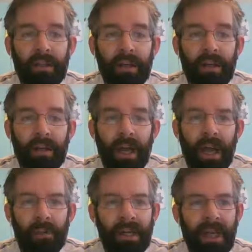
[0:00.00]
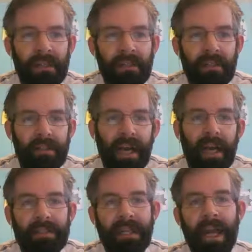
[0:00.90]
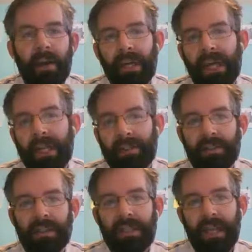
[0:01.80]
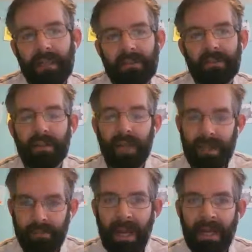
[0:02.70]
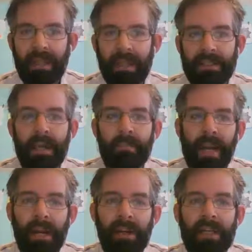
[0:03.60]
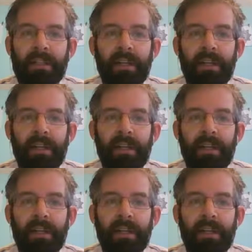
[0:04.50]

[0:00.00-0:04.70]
How would I ask that? And how would I answer yes as a man, yes, I'm married,